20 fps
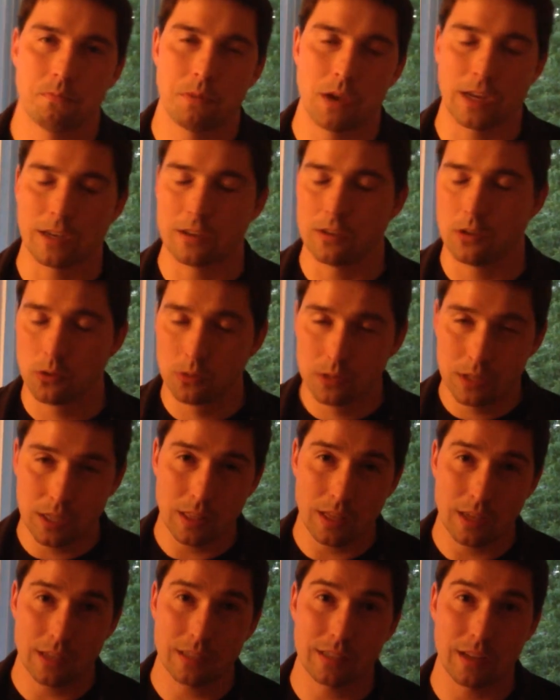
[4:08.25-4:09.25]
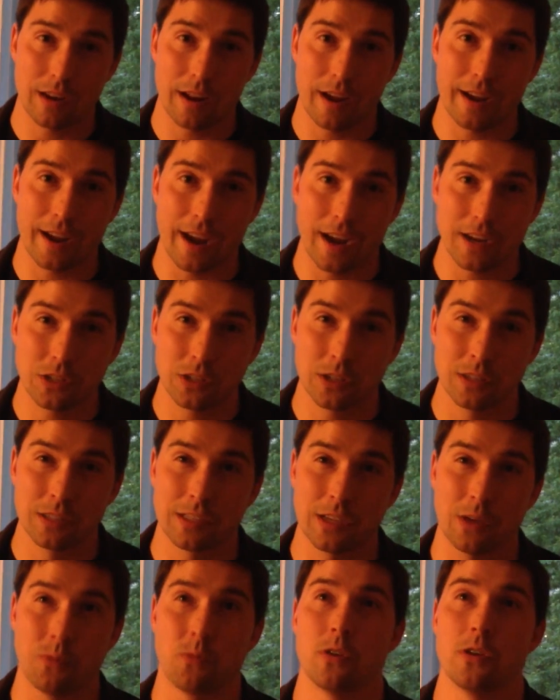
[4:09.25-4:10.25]
Being new to this, and I shouldn't
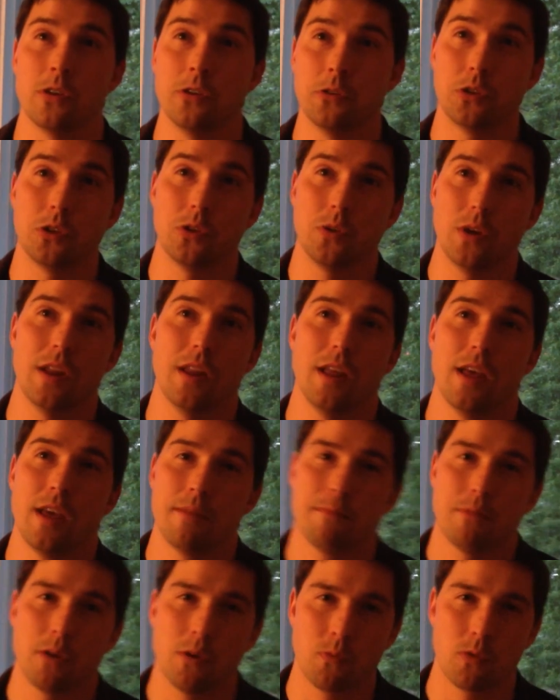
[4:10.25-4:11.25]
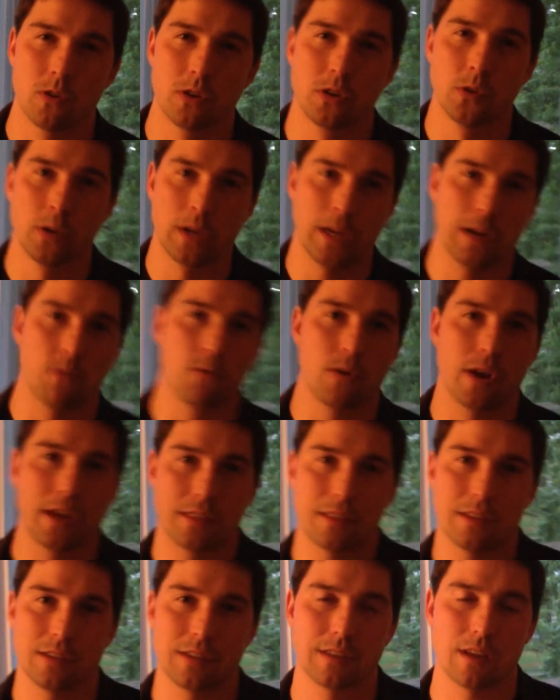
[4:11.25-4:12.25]
say we're new to it, but we're doing it
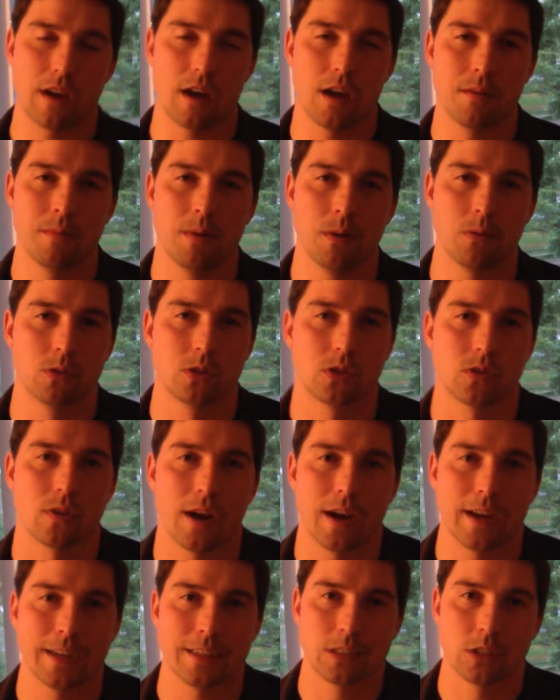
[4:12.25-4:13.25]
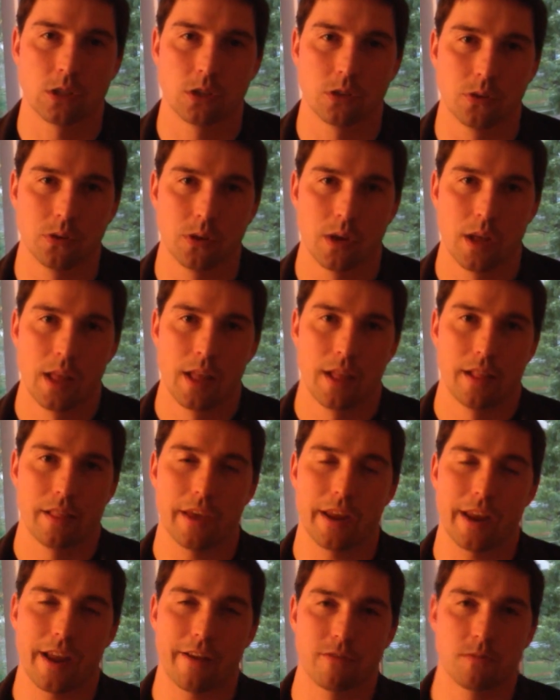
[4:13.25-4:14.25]
right this time, and we're trying to
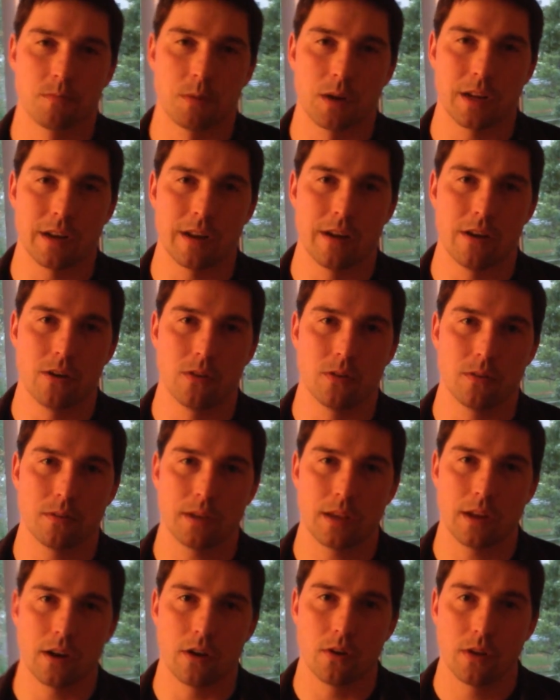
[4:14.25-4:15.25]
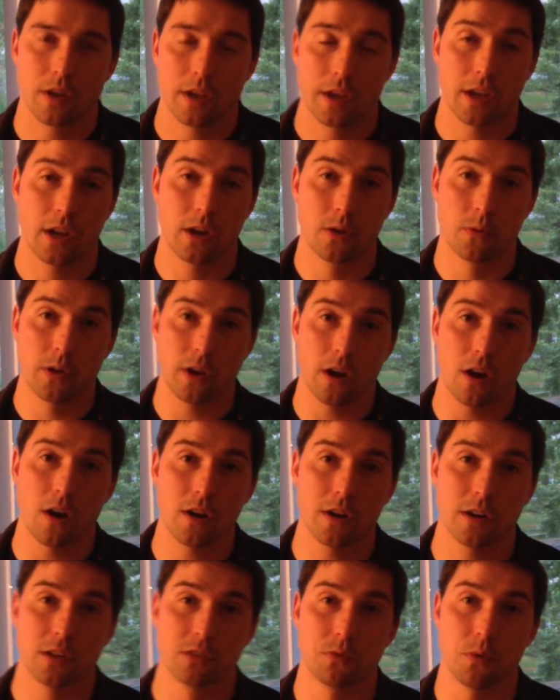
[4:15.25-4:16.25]
let everybody know, here we
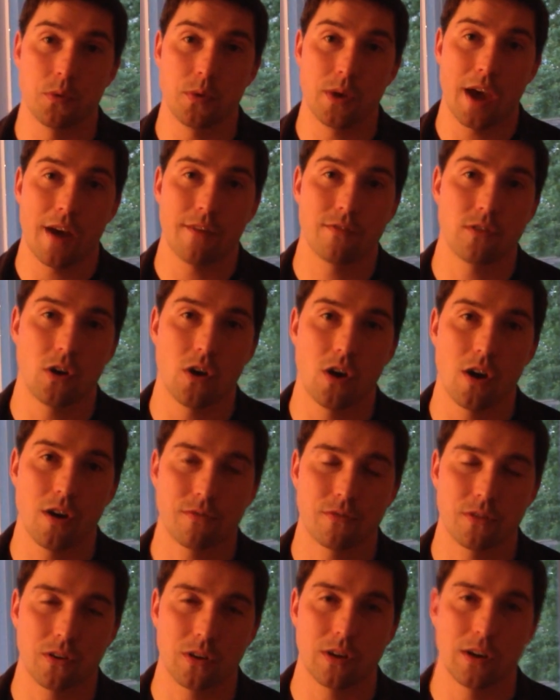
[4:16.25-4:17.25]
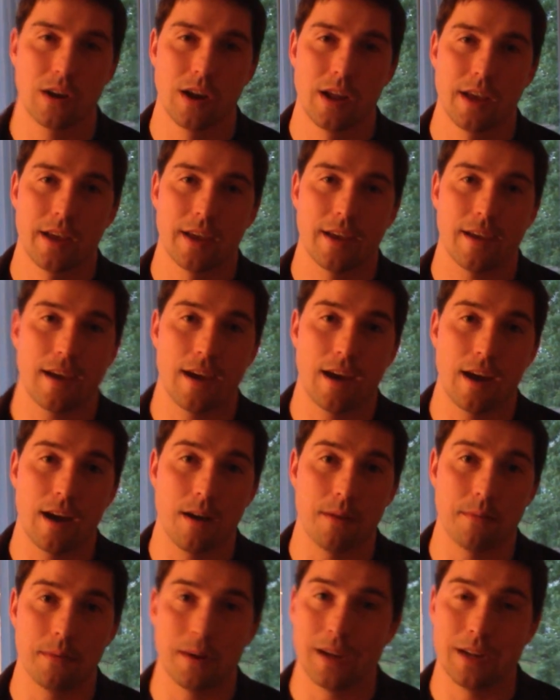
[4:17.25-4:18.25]
are, here's what we have to offer,
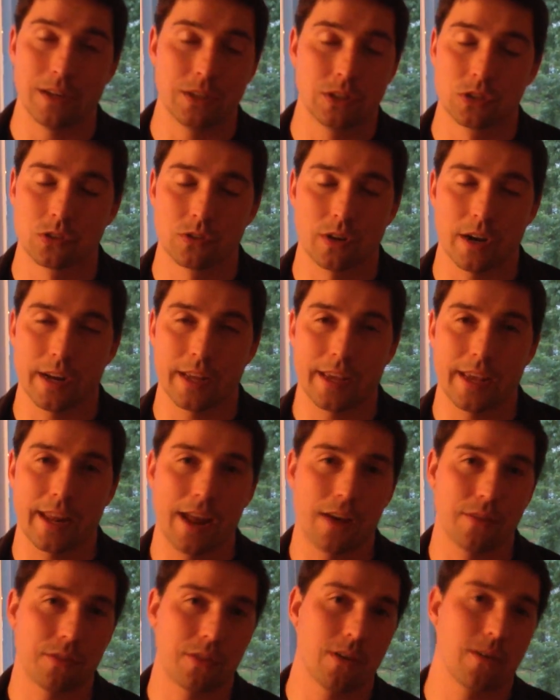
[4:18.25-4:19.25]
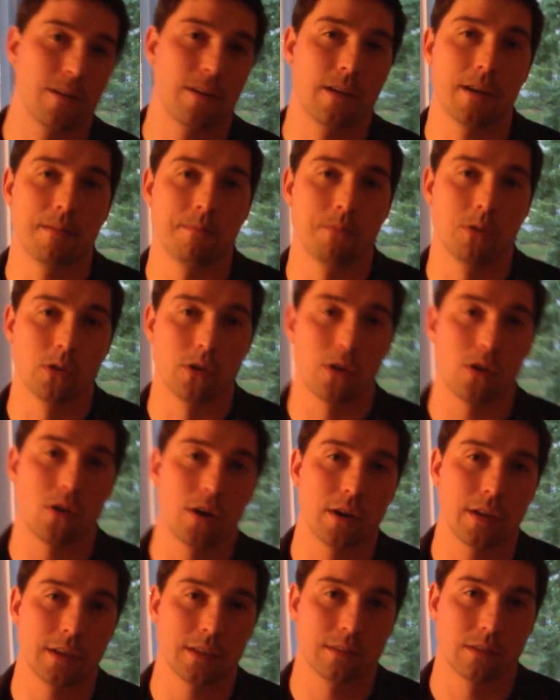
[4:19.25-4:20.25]
and just try to get out there and build our
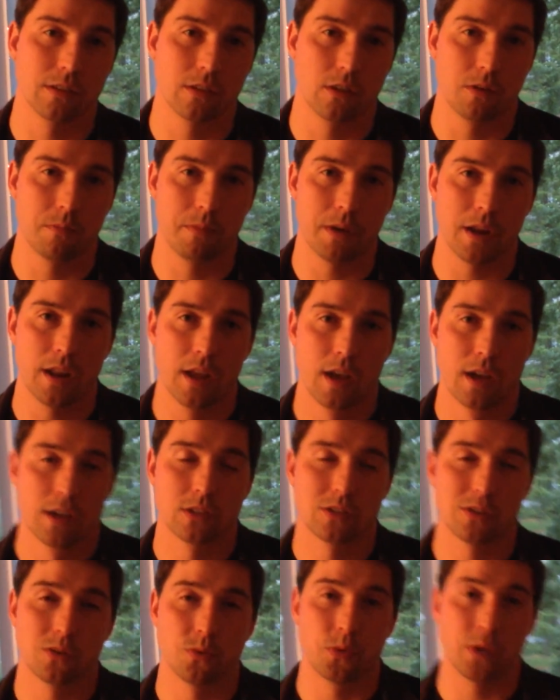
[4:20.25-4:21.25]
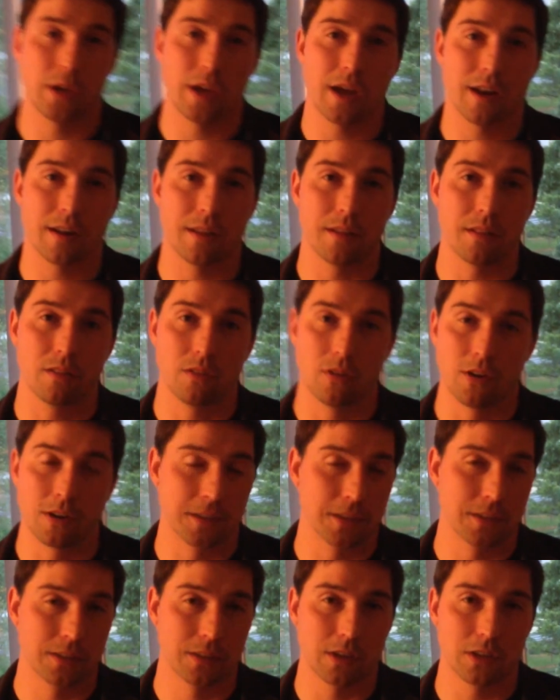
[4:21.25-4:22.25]
audience a little bit. So we had a
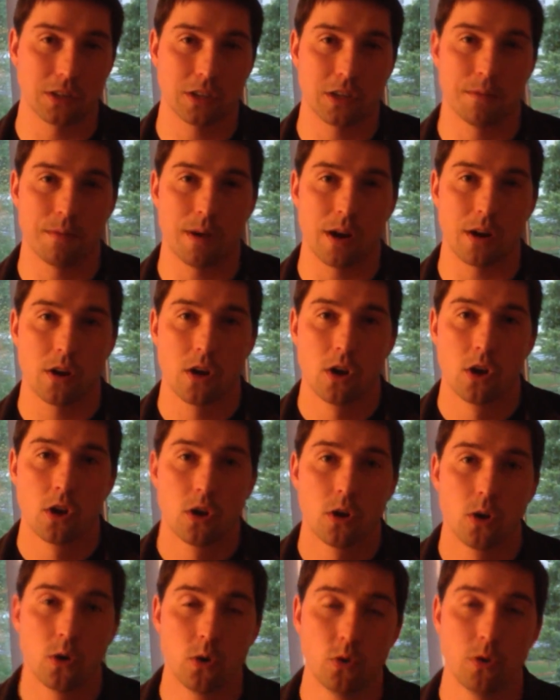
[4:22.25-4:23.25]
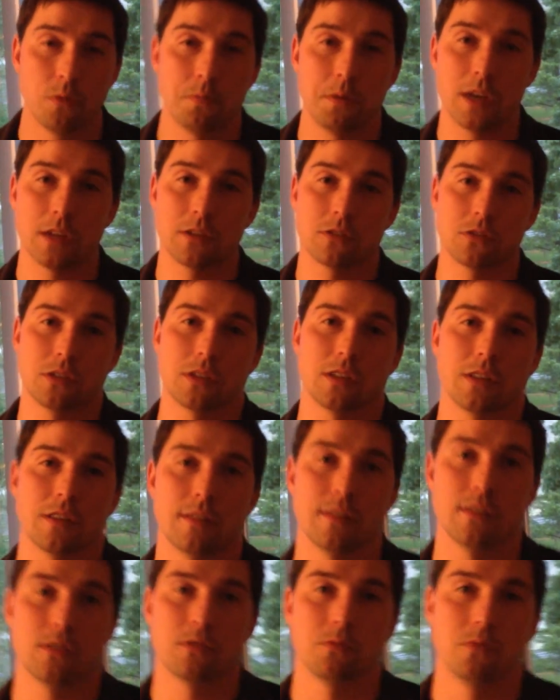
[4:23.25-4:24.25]
long discussion about who would be interested
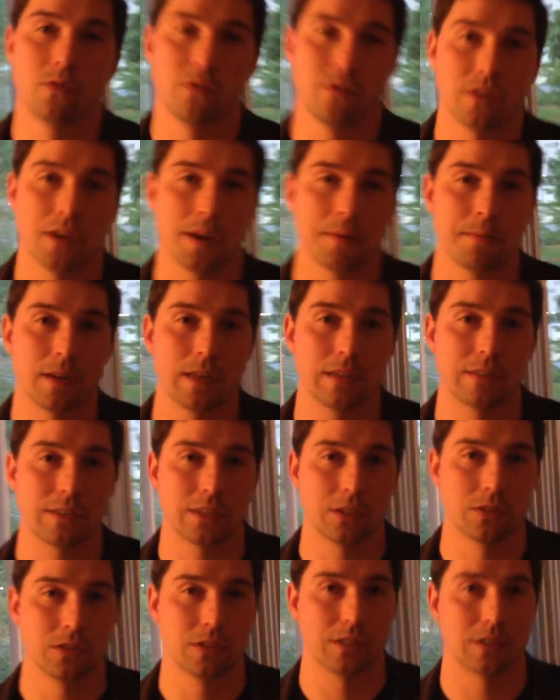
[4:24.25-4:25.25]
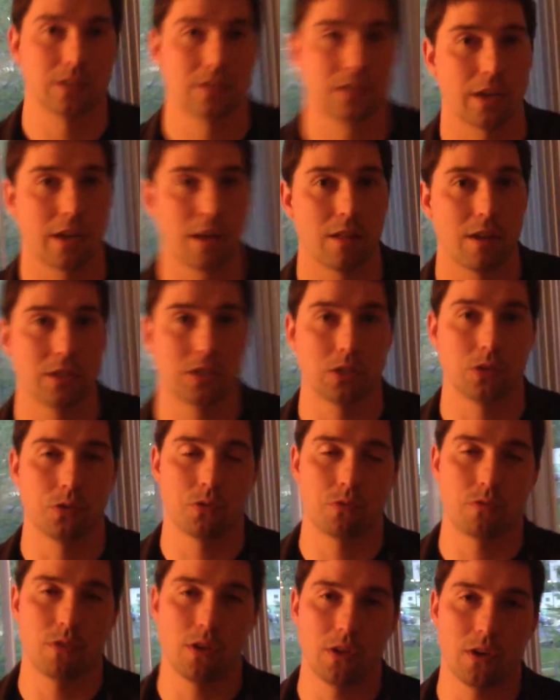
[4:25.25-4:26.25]
in this movie. I mean, essentially it's a psychological
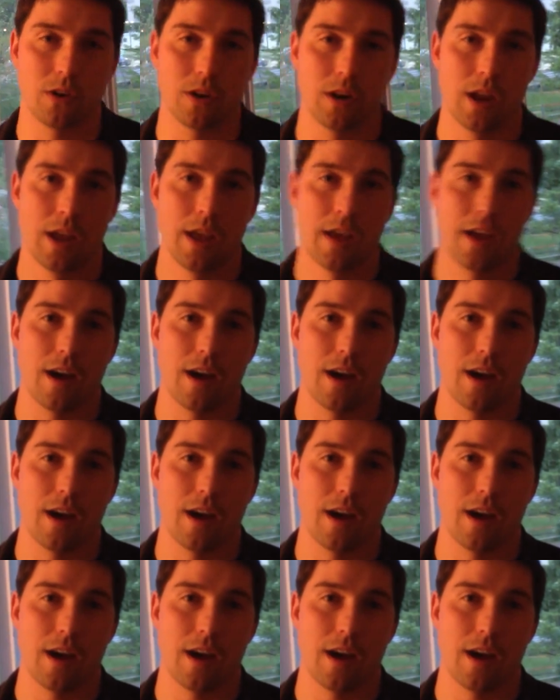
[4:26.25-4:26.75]
thriller,